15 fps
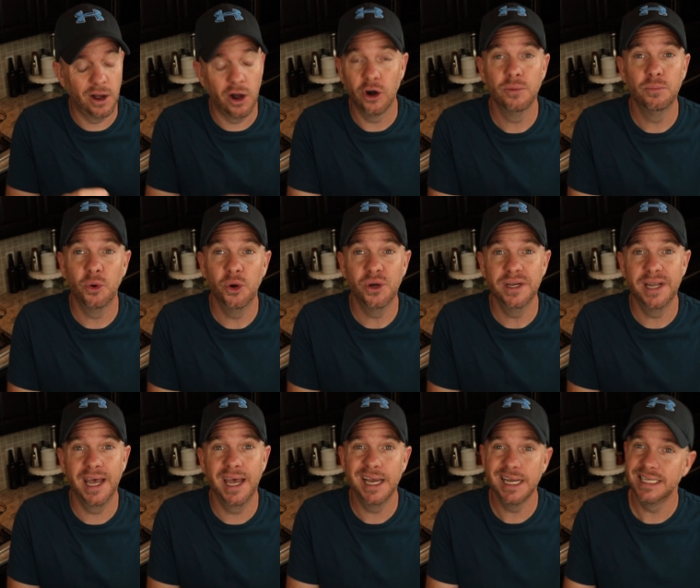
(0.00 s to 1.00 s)

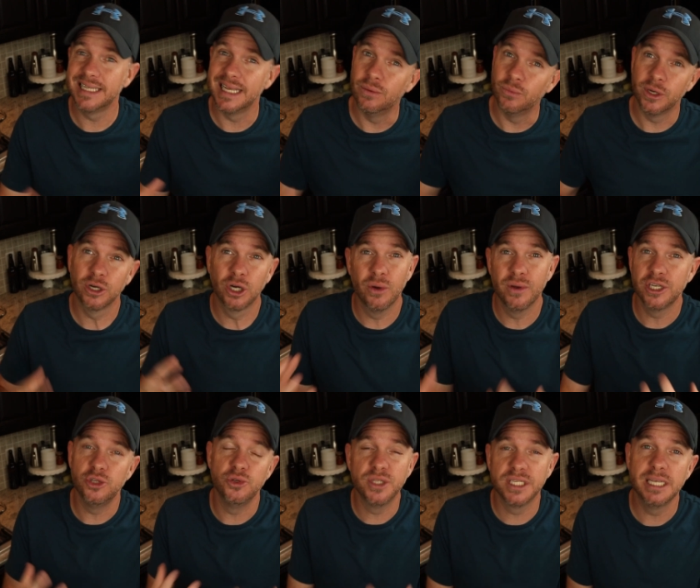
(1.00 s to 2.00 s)
hard-boiled eggs and we are going
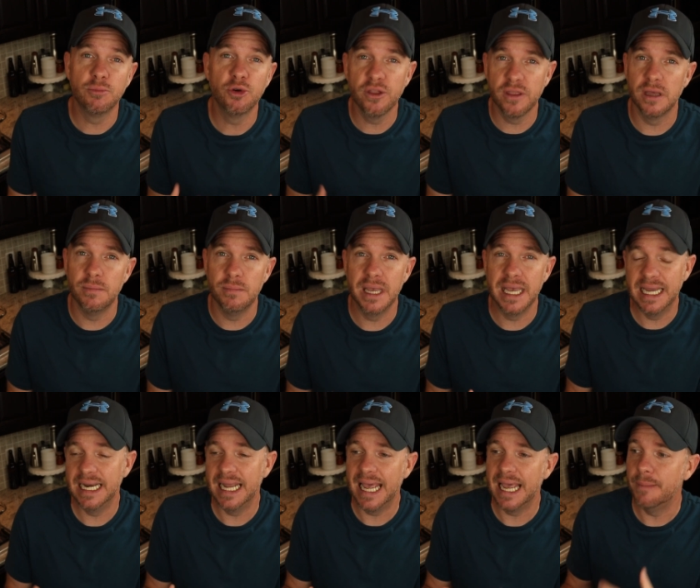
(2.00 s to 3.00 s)
to simmer them
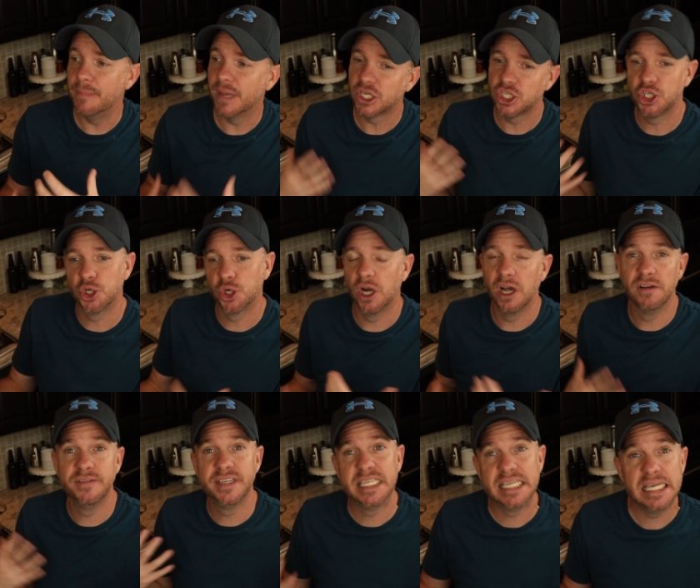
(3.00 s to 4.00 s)
in a mixture
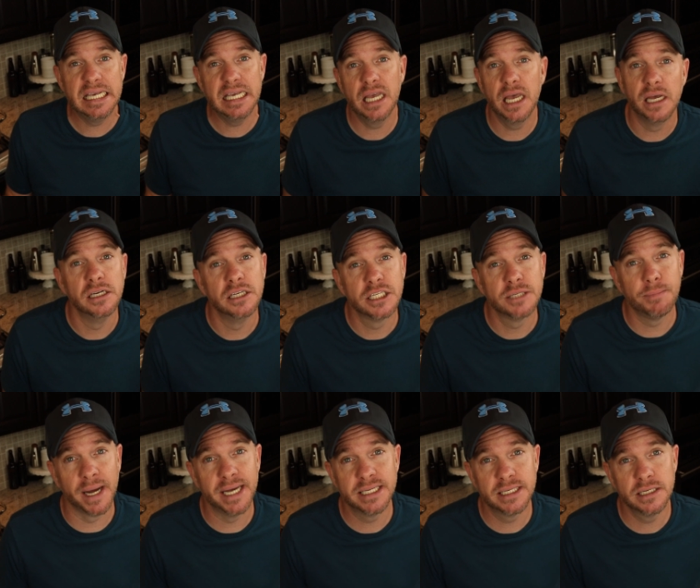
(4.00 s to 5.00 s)
of tea and
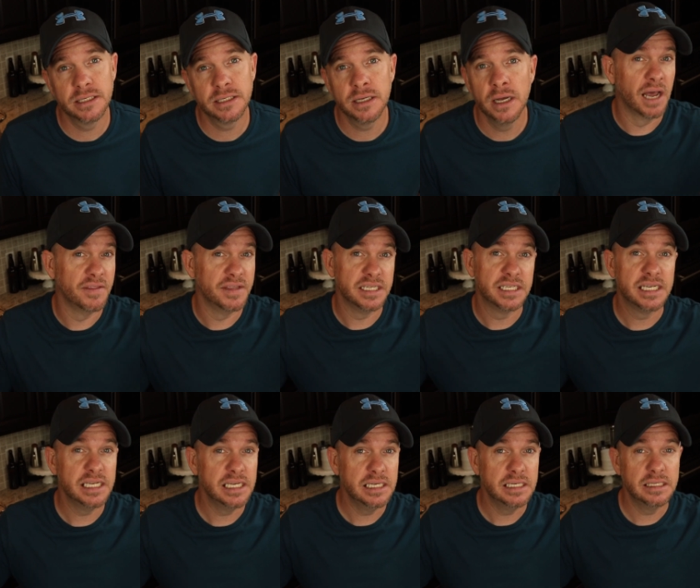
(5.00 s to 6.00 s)
spices. Now these
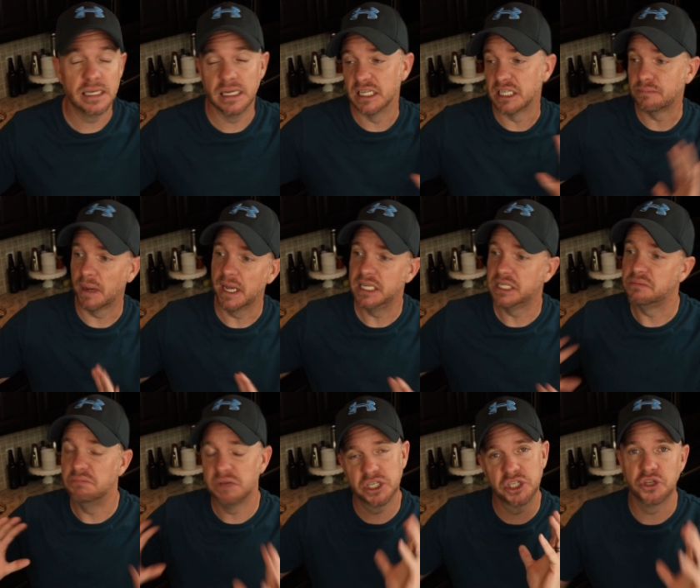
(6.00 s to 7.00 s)
tea and
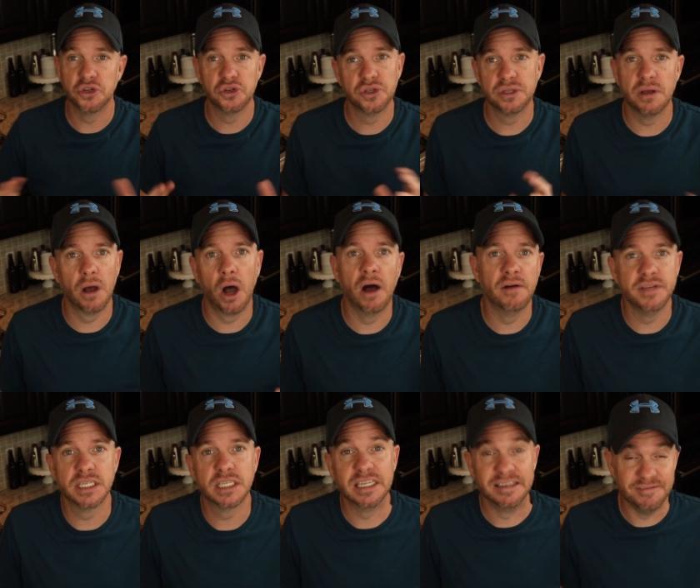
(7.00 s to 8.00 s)
spice mixtures
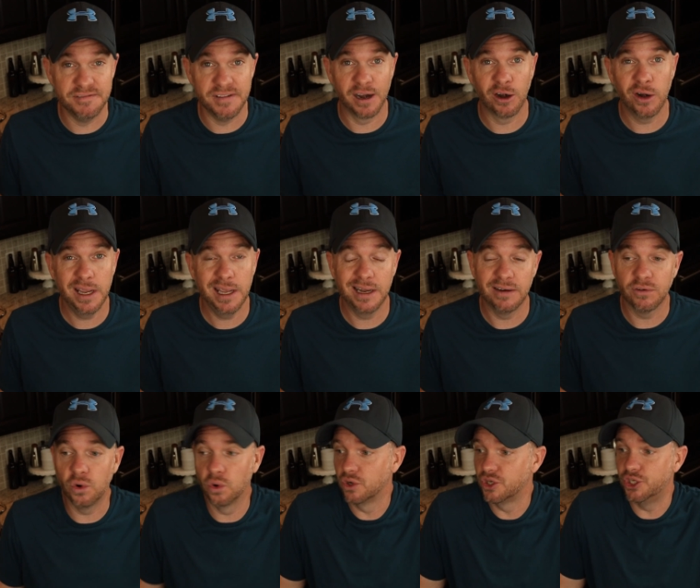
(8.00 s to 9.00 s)
obviously vary, and
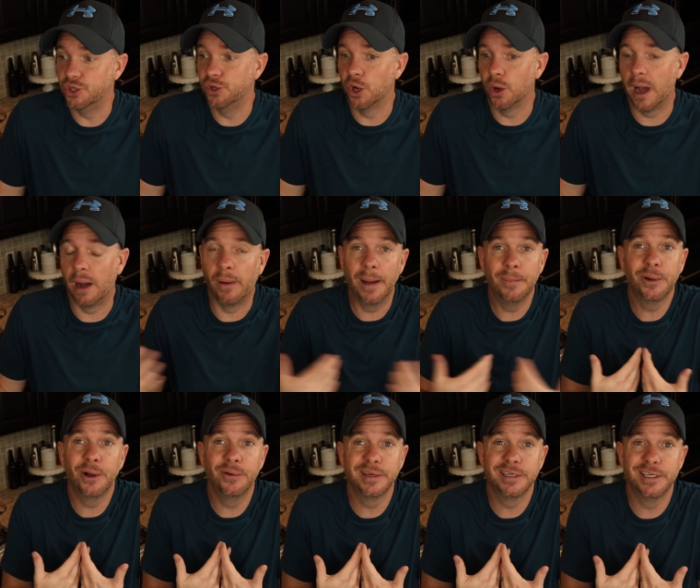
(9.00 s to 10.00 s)
of course you know how I'm
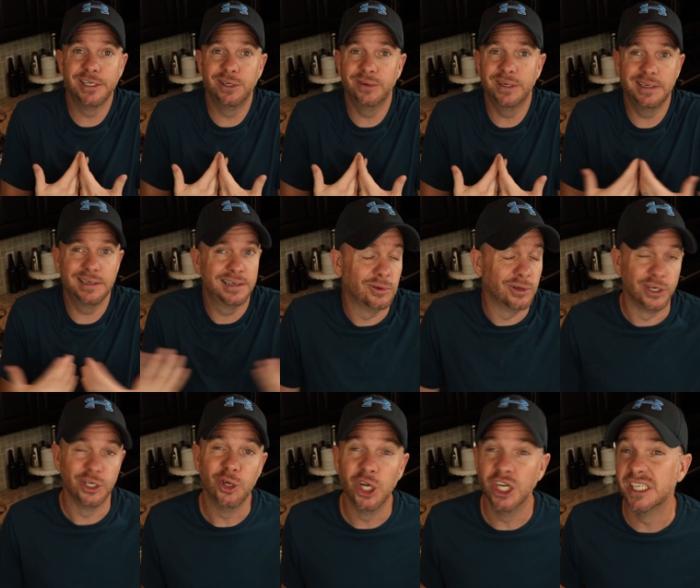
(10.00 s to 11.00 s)
going to do it. I'm going
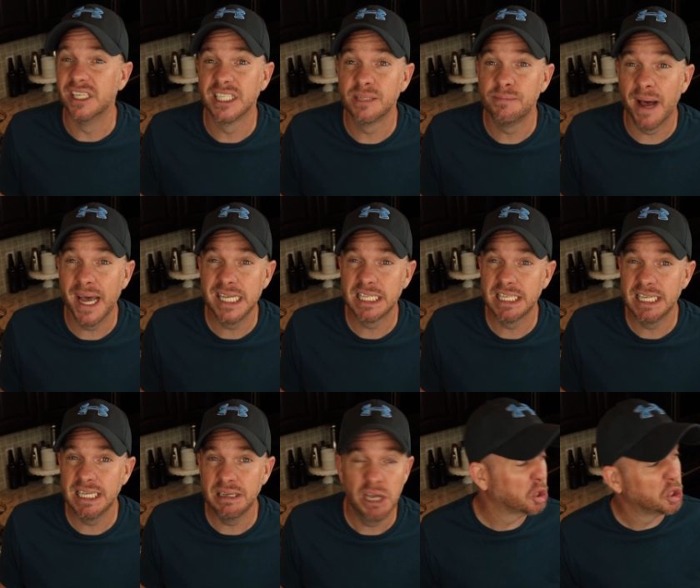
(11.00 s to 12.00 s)
to do a little
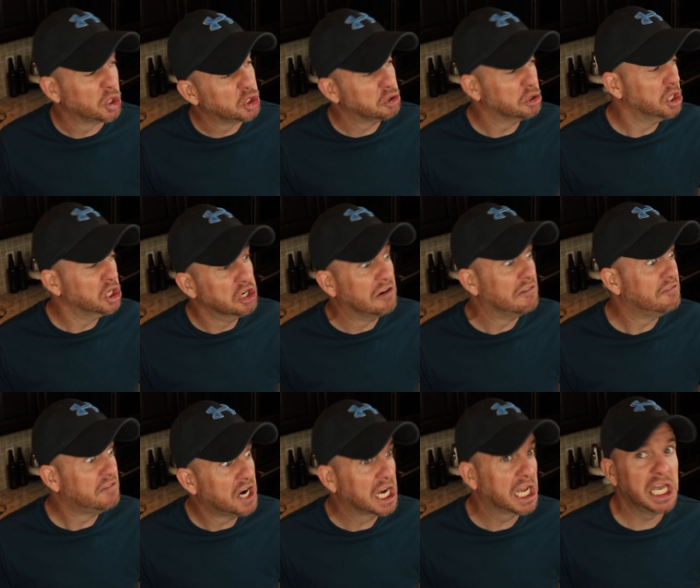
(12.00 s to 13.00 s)
spicy, going to do a little
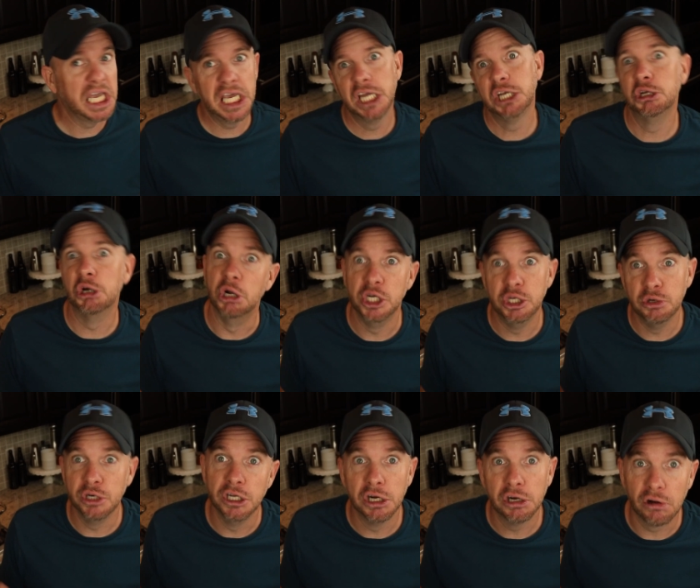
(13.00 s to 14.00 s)
funky, going to do
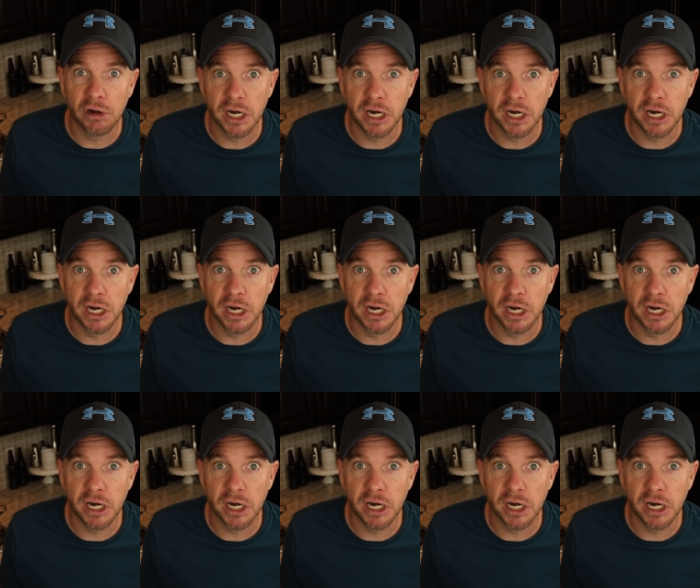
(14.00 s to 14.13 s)
a little